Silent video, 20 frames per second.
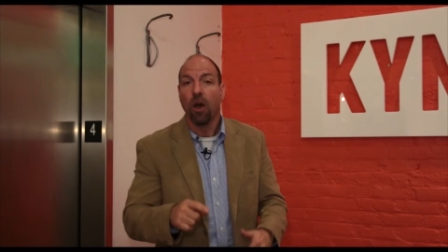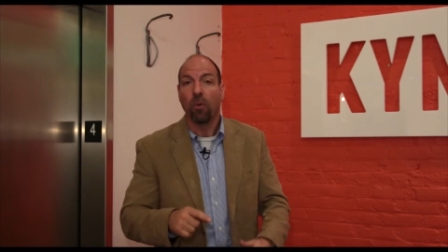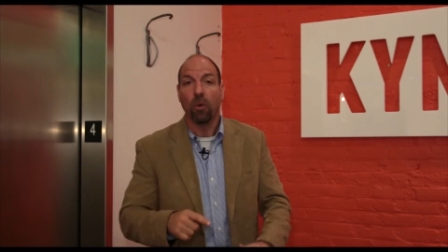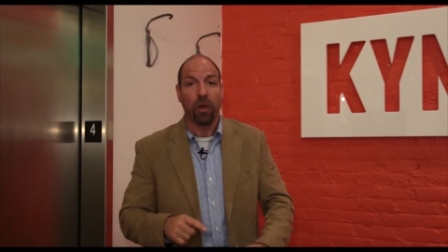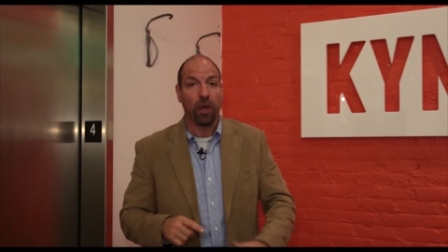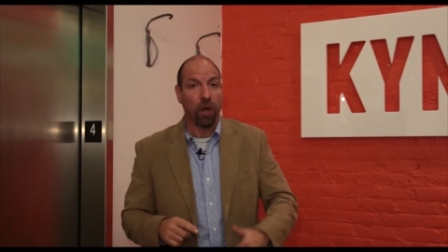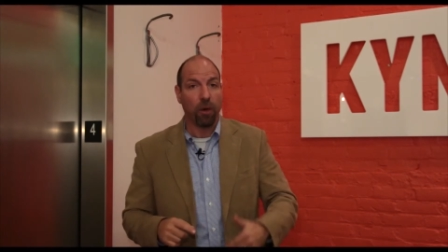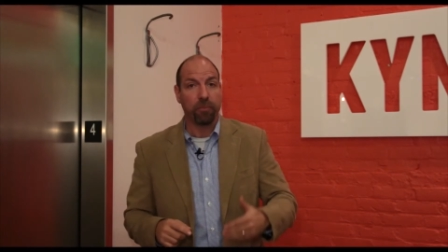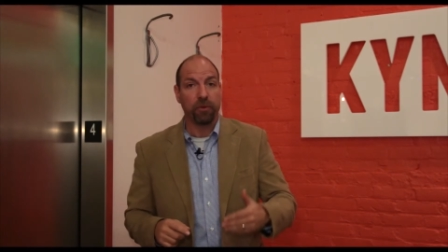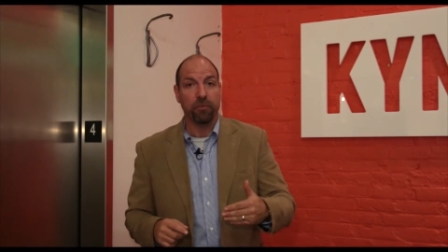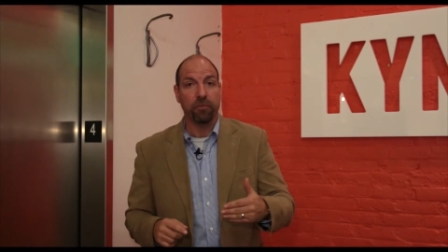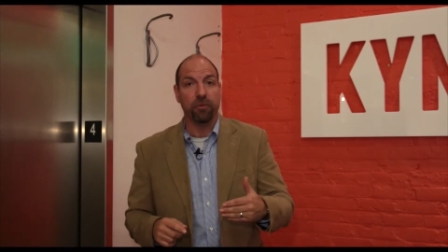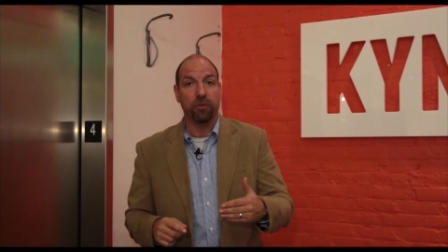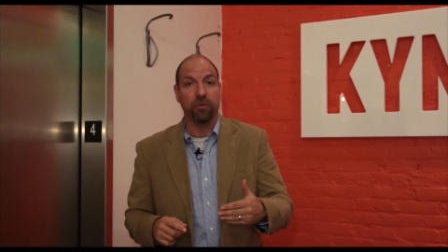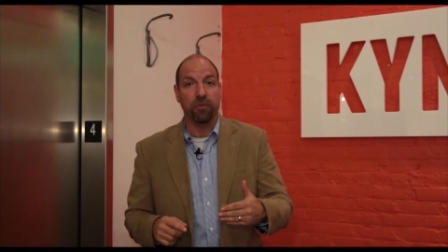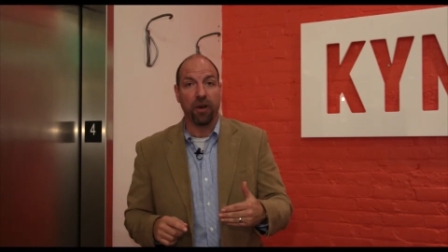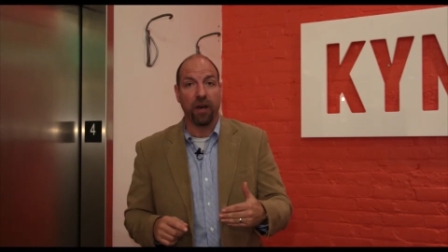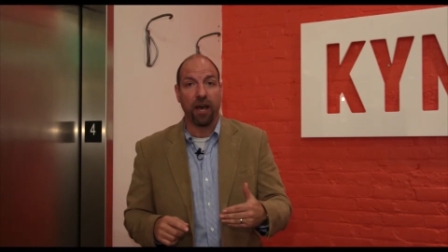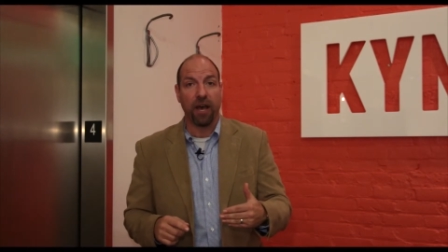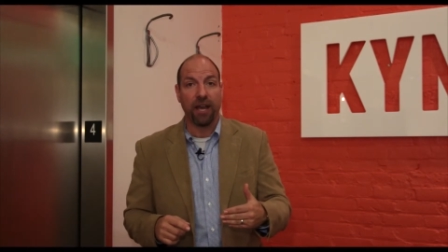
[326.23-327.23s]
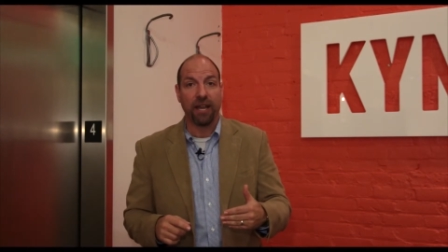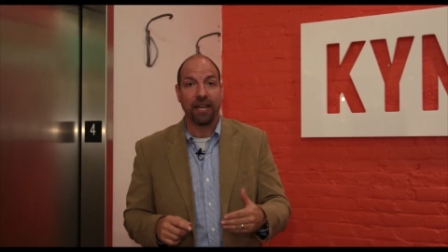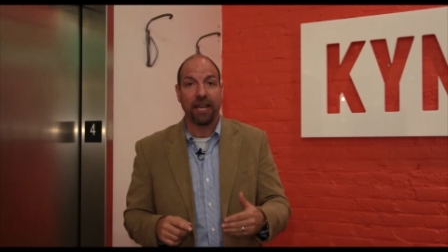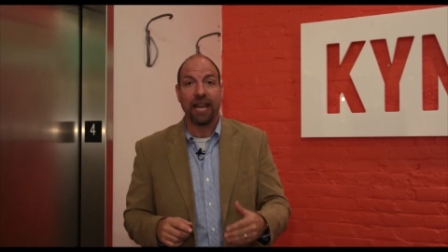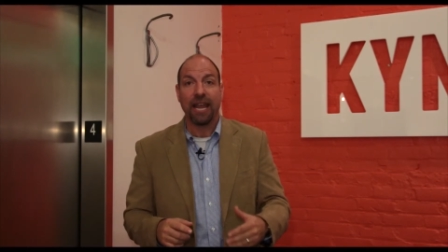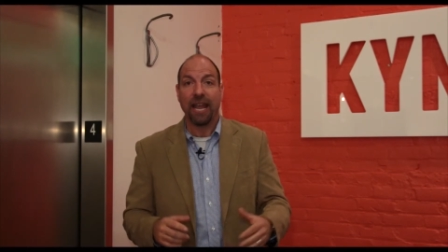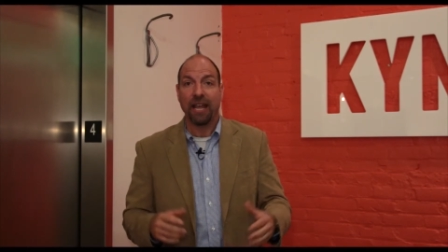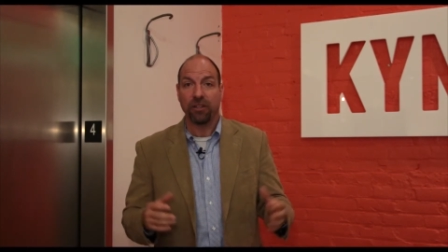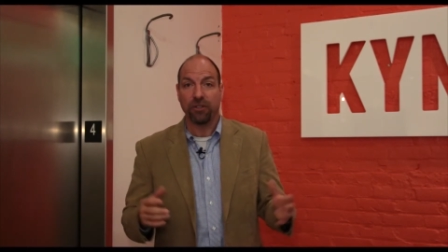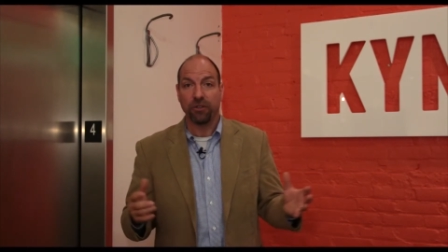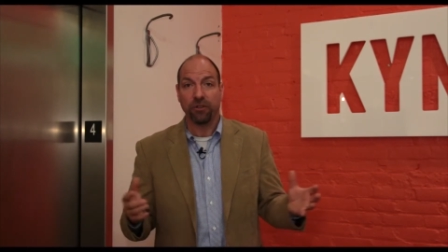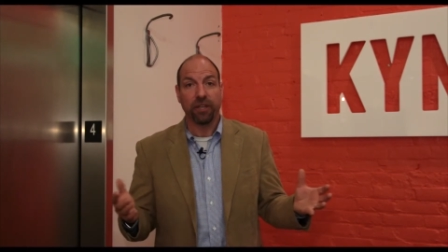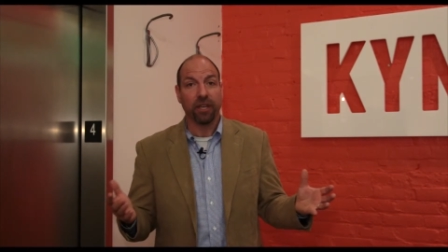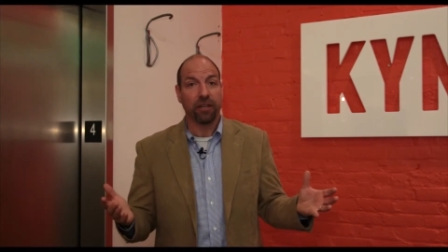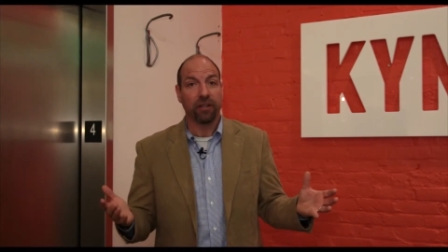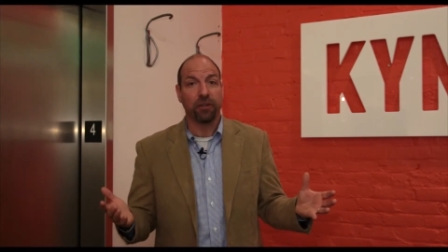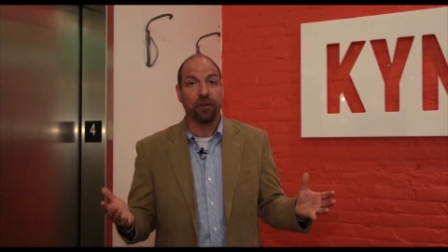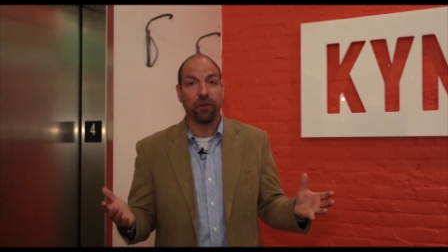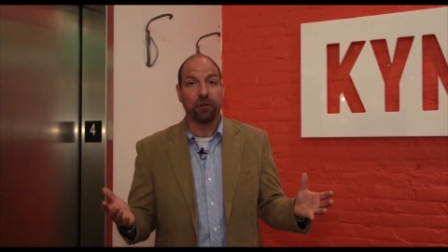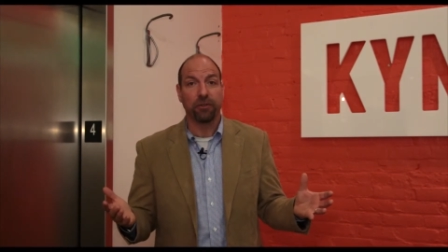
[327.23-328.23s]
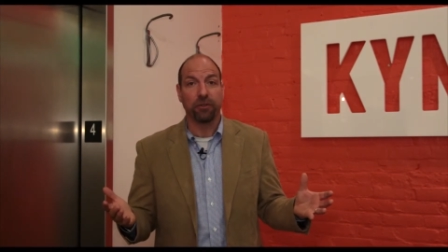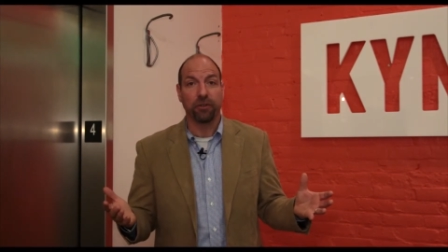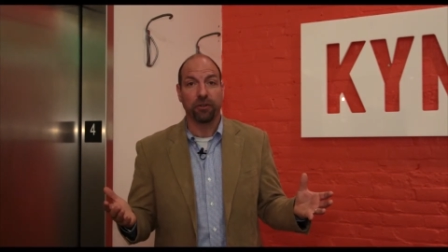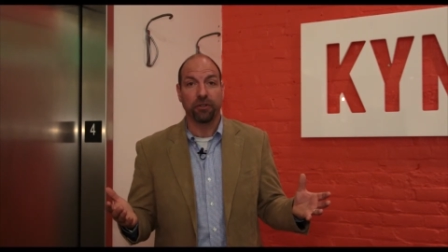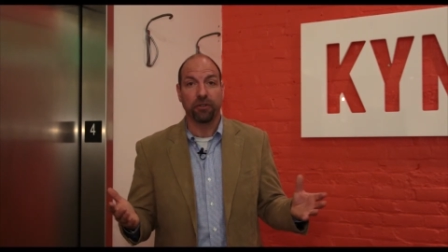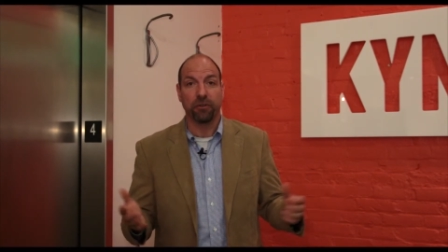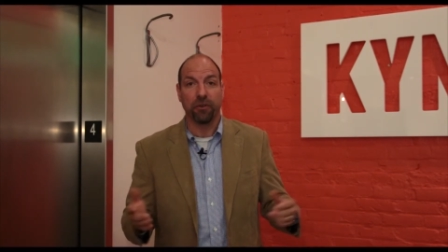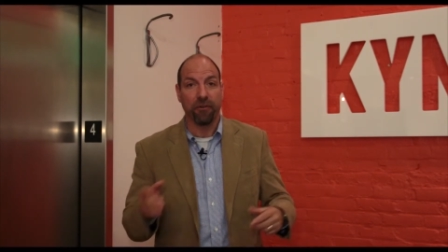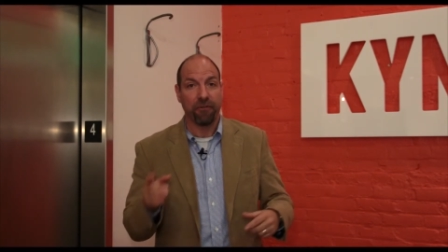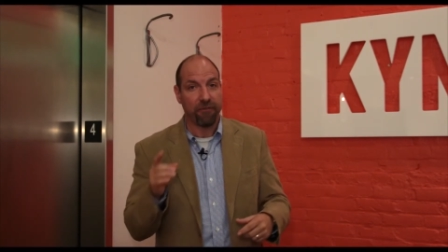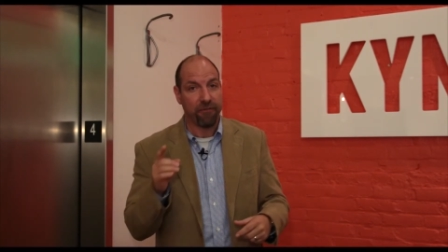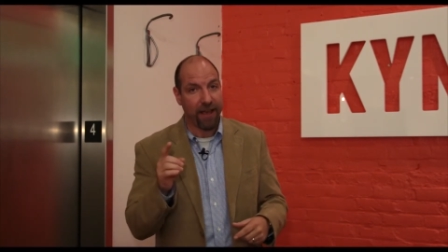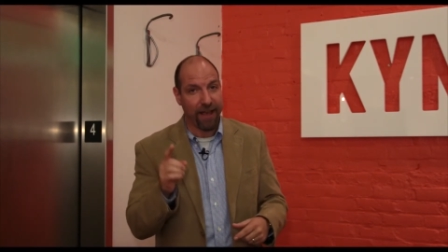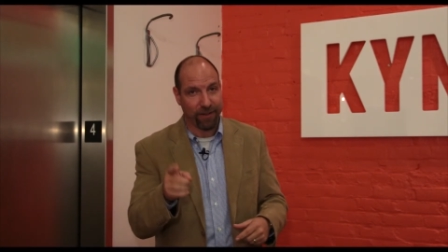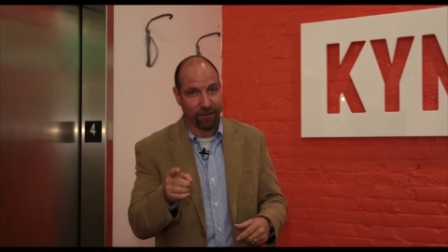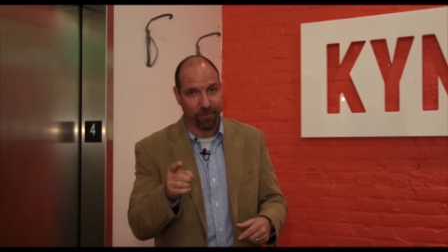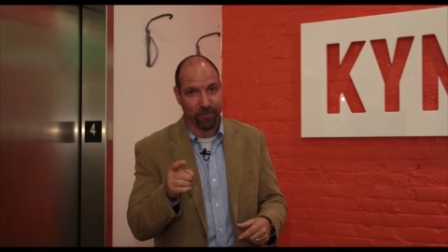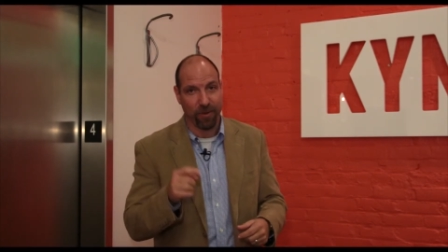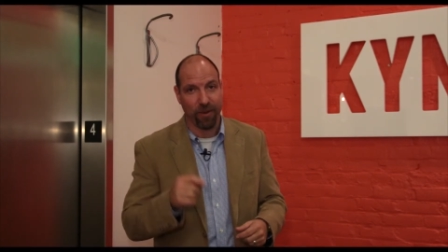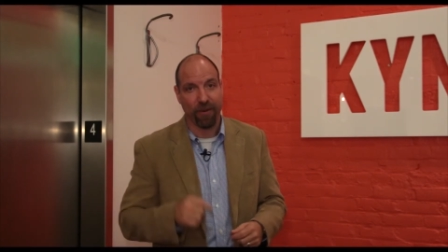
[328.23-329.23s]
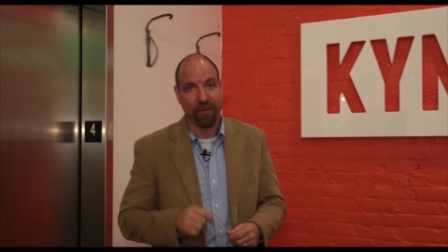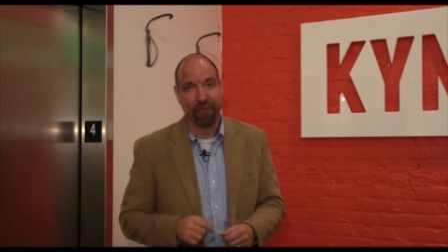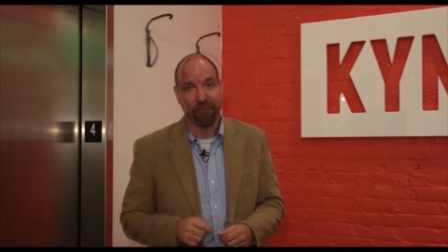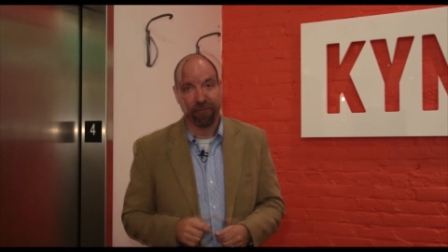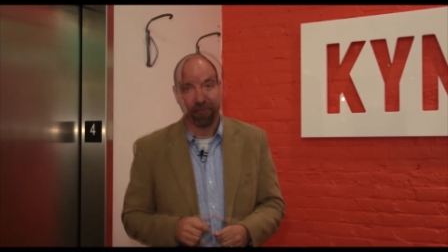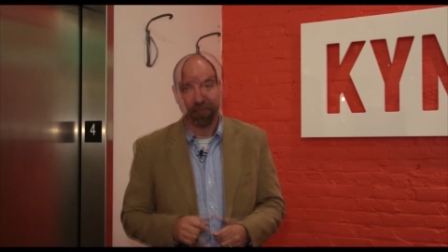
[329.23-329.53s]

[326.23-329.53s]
will help you move on as you get closer to a fastball.